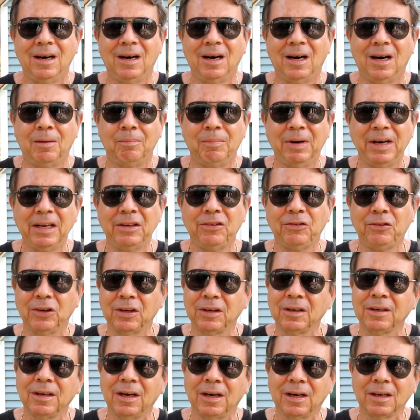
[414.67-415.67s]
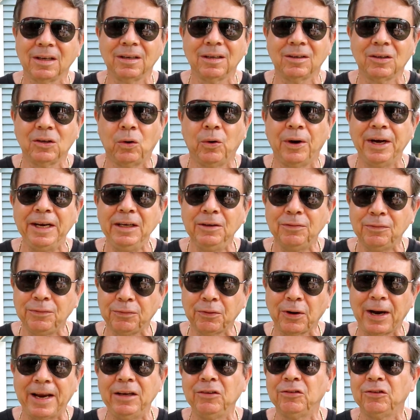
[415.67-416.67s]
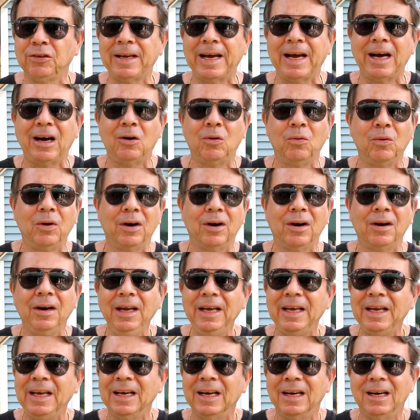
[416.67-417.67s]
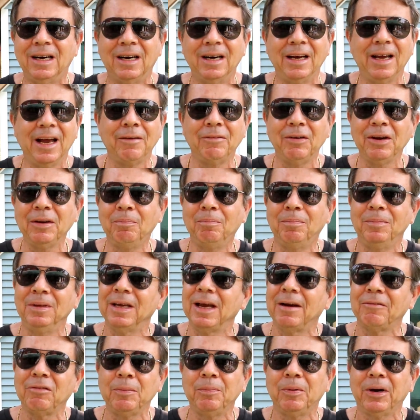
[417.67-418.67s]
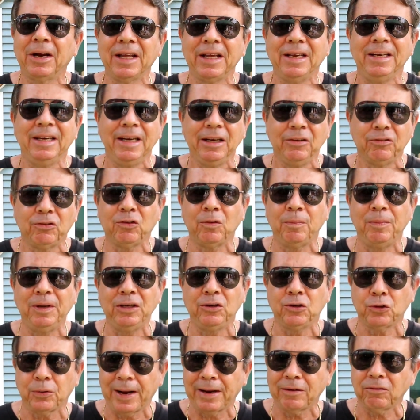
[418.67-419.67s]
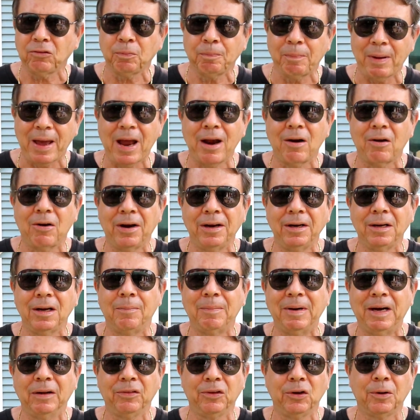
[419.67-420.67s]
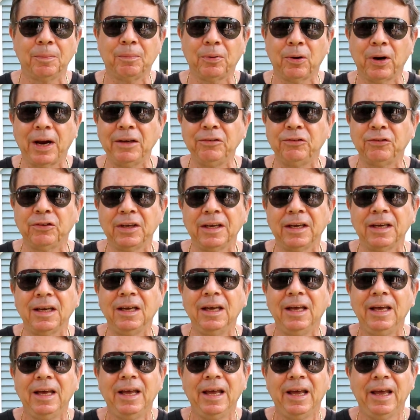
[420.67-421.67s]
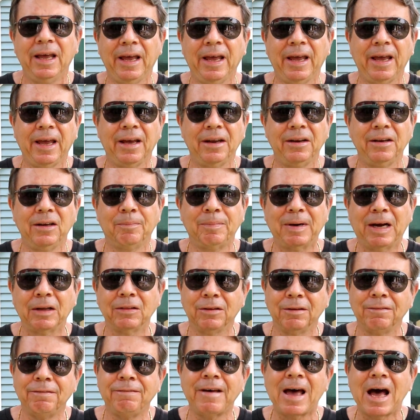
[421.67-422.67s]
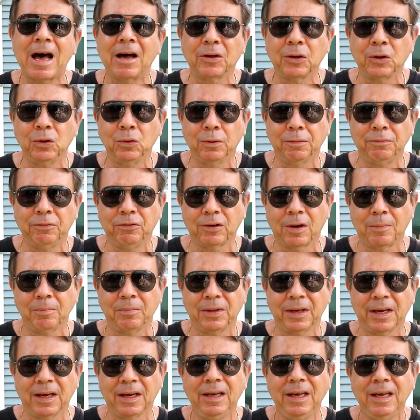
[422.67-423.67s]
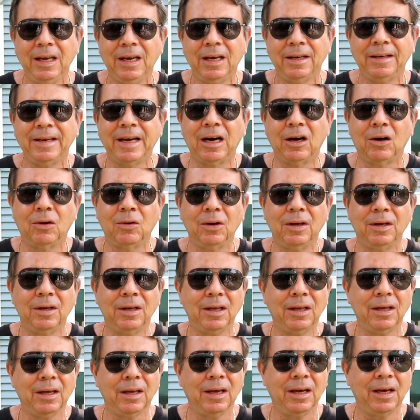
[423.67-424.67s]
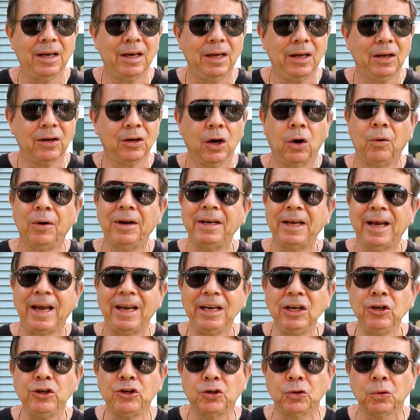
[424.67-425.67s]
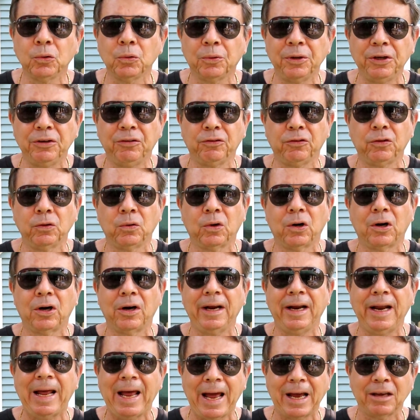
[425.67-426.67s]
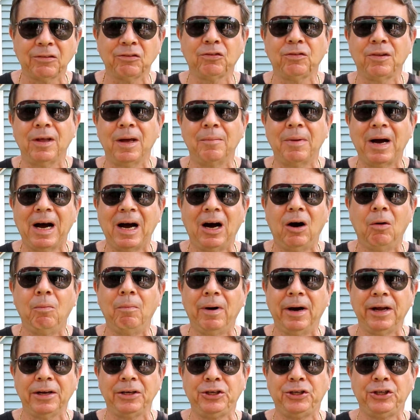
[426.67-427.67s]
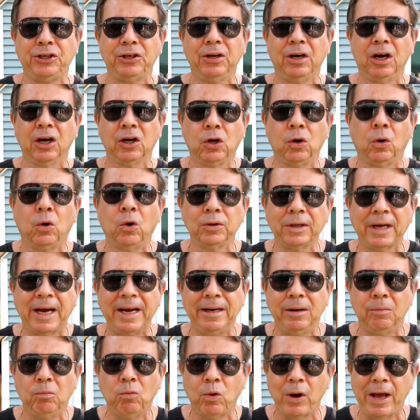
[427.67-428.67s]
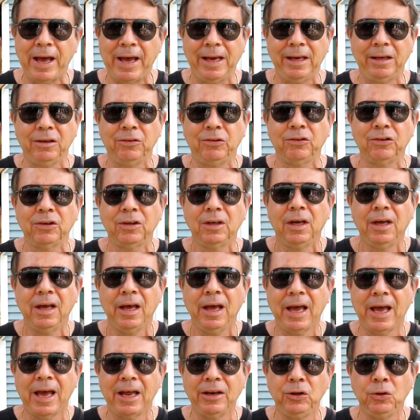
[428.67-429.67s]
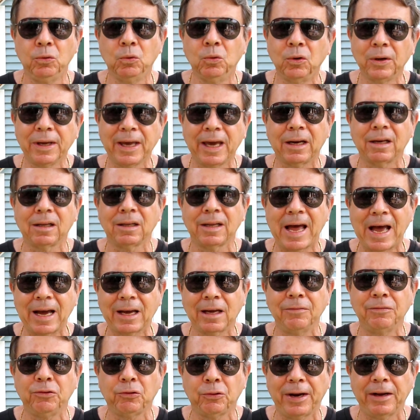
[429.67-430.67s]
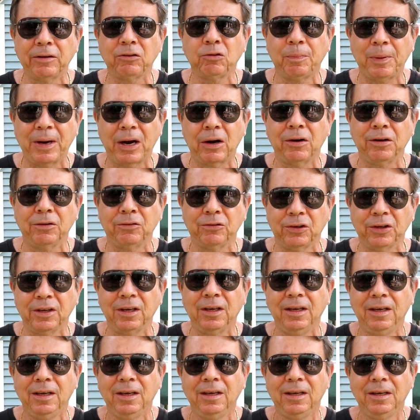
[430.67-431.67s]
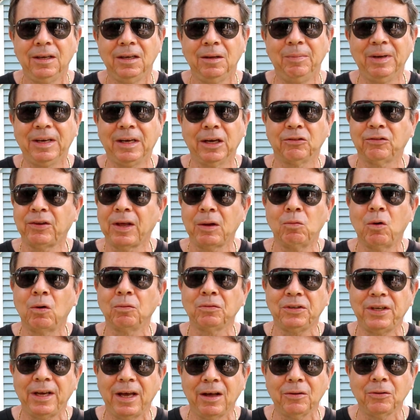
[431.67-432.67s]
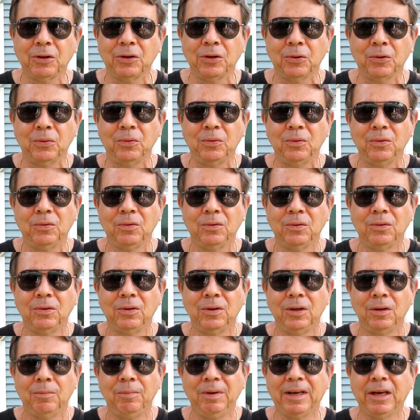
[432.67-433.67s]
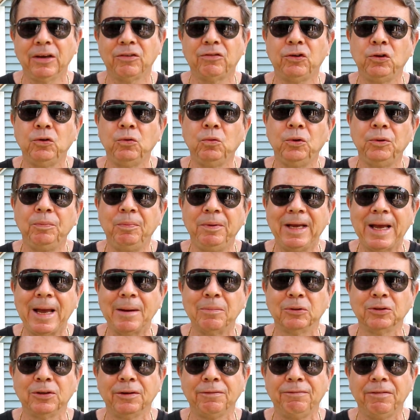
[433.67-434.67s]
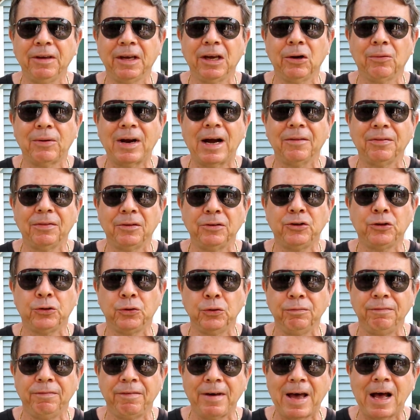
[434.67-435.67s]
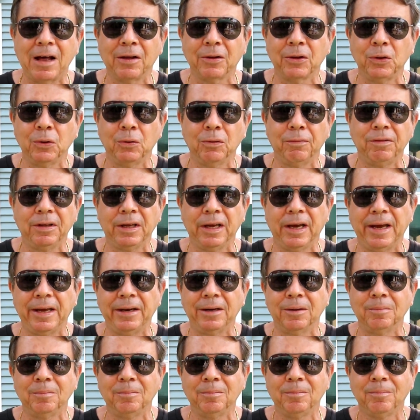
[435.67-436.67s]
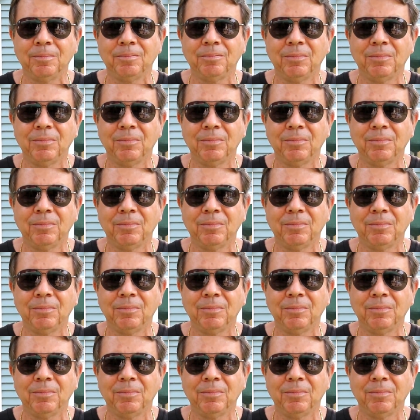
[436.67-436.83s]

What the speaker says: But it's a coined phrase now where everybody needs to be transparent about their pricing and about the value of something. Now, go into any jewelry store and ask them how much a gold item weighs, and you will get a lack of transparency because they won't tell you, because you would be able to figure out the true value of the item.